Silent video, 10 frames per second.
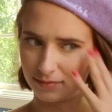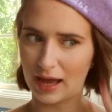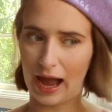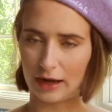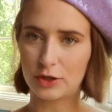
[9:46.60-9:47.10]

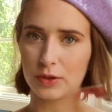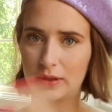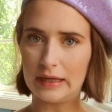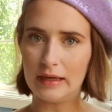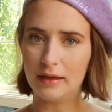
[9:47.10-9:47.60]

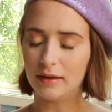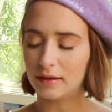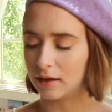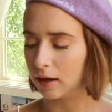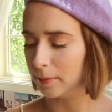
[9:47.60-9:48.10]
actually
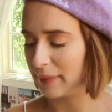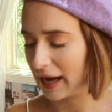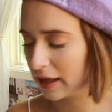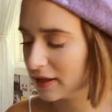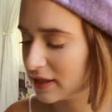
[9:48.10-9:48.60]

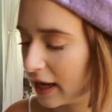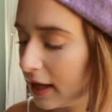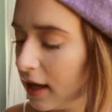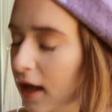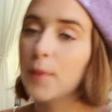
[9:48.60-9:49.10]
back in the
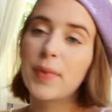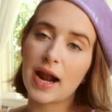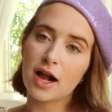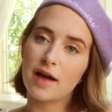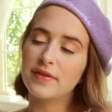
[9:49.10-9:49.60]
day. But
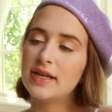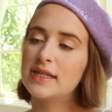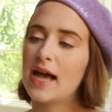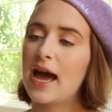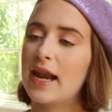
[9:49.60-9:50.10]
I got
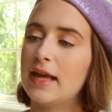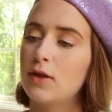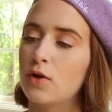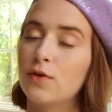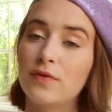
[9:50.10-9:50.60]
these at a
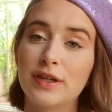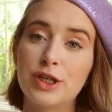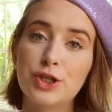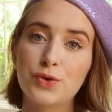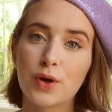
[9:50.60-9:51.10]
local
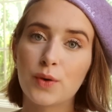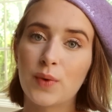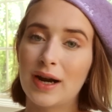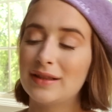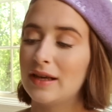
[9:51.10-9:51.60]
vintage store
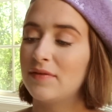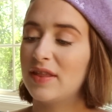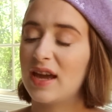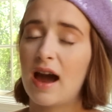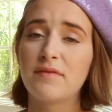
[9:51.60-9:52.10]
where I live,
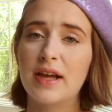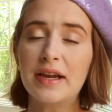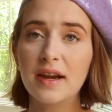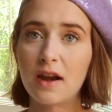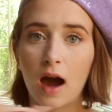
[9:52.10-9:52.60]
and they have
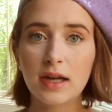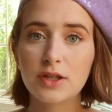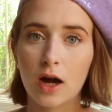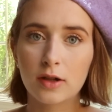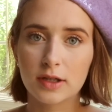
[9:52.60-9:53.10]
like
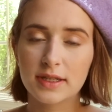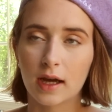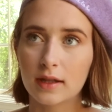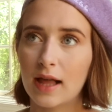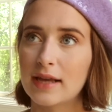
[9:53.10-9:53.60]
$9
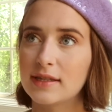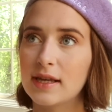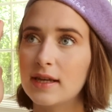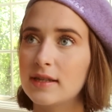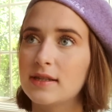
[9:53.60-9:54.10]

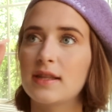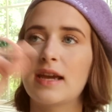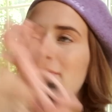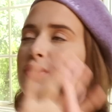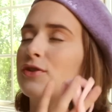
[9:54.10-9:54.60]
sunglasses. They
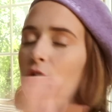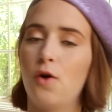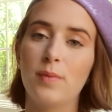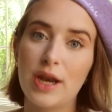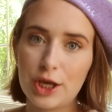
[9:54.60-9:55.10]
have
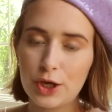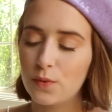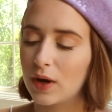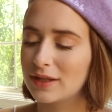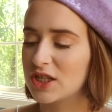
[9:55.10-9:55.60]
so many cute
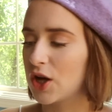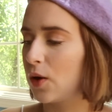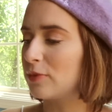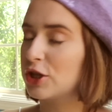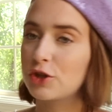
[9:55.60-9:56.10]
ones, so
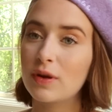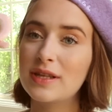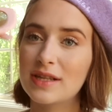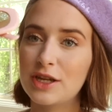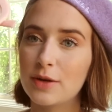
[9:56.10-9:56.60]
I'm just throwing
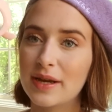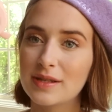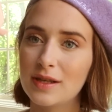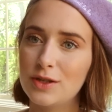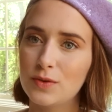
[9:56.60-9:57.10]
this in here
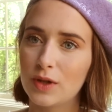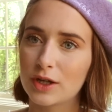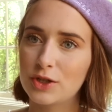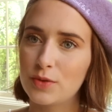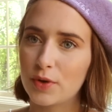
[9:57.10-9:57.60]
because they do
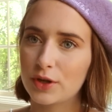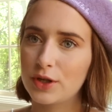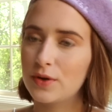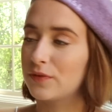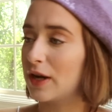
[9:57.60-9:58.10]
look super
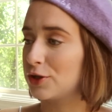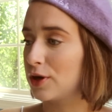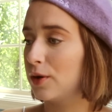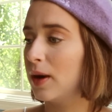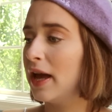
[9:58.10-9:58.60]
cute and
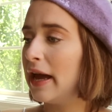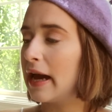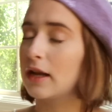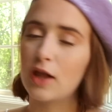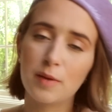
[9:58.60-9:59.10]
retro.
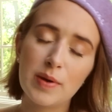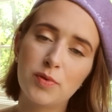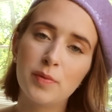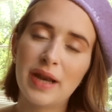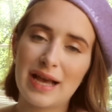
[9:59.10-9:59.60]
And a lot of
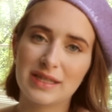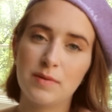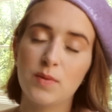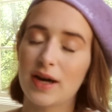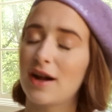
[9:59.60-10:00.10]
people have been asking me where I